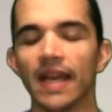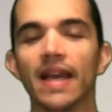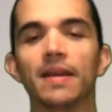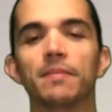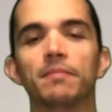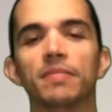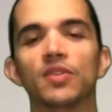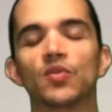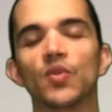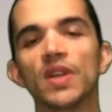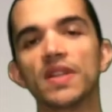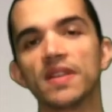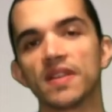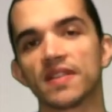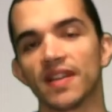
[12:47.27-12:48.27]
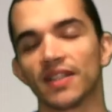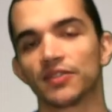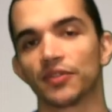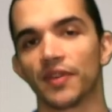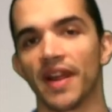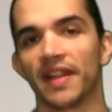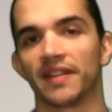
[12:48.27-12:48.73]
And between
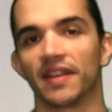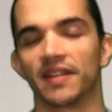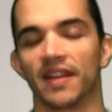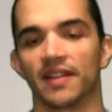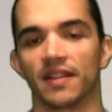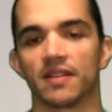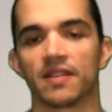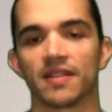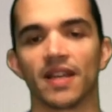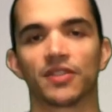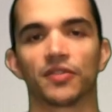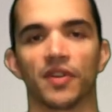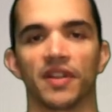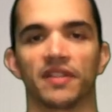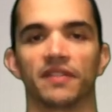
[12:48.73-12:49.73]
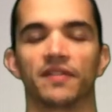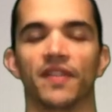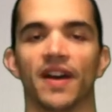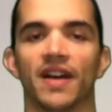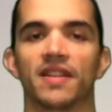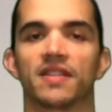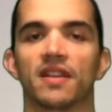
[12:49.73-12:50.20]
saturated and unsaturated
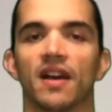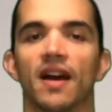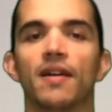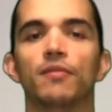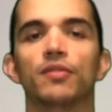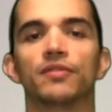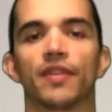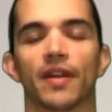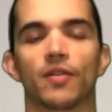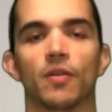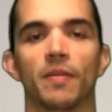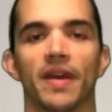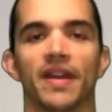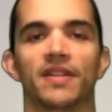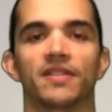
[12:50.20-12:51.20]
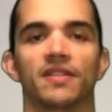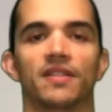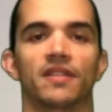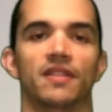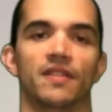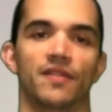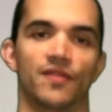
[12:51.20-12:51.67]
fats, I would recommend,
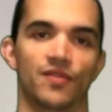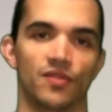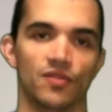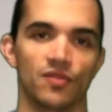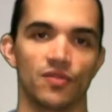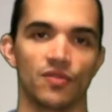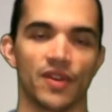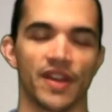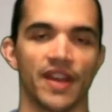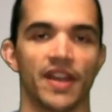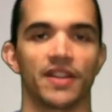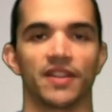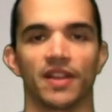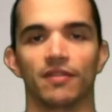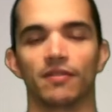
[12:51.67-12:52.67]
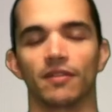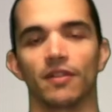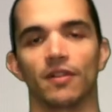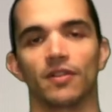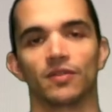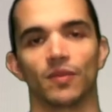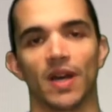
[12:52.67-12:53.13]
if you can
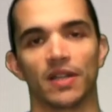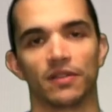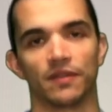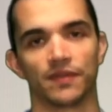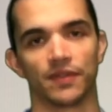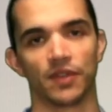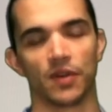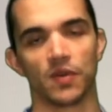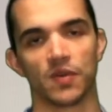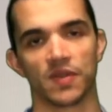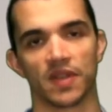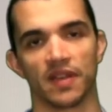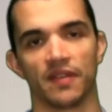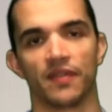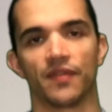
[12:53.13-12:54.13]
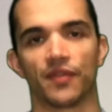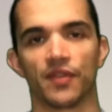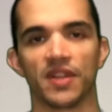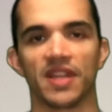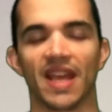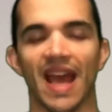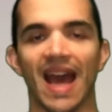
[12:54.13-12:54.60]
download one of those
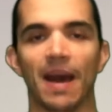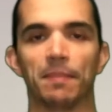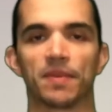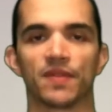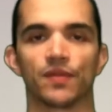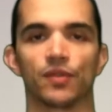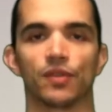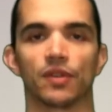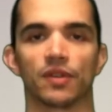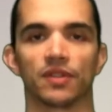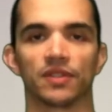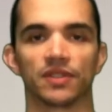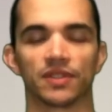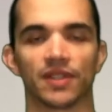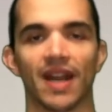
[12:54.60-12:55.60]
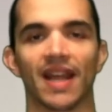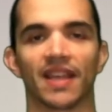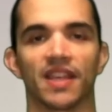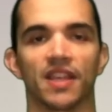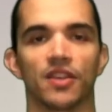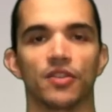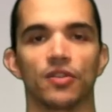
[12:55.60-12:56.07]
free apps for
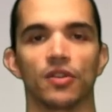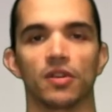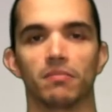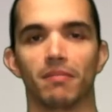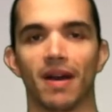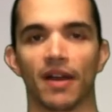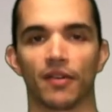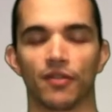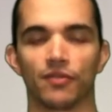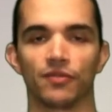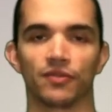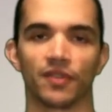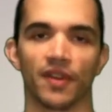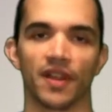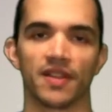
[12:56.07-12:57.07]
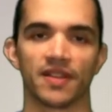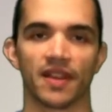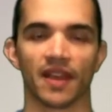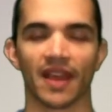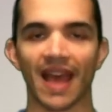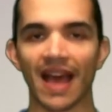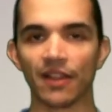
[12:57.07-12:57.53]
tracking your macronutrients
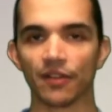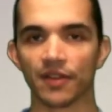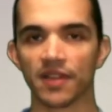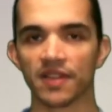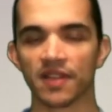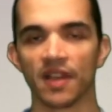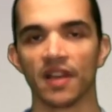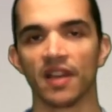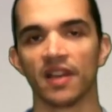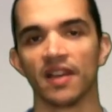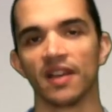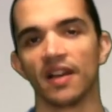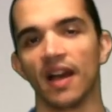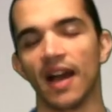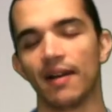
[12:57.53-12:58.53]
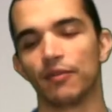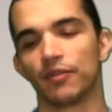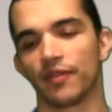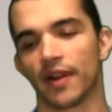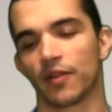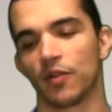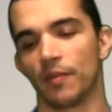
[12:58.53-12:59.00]
and calories, I
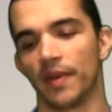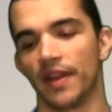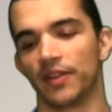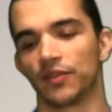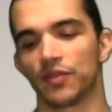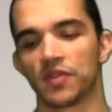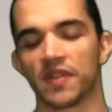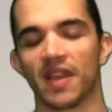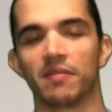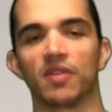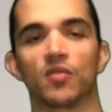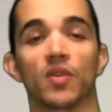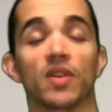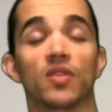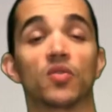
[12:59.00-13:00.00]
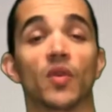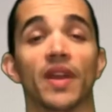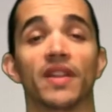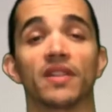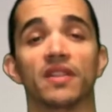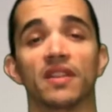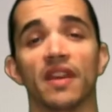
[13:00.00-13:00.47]
would recommend to stay between
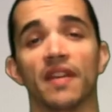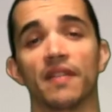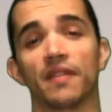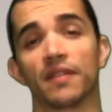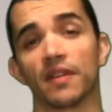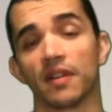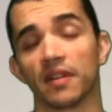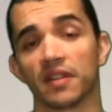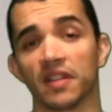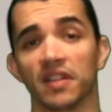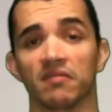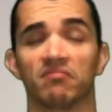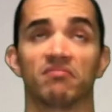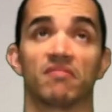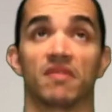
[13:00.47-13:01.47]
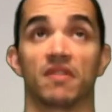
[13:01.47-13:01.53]
20 and 35%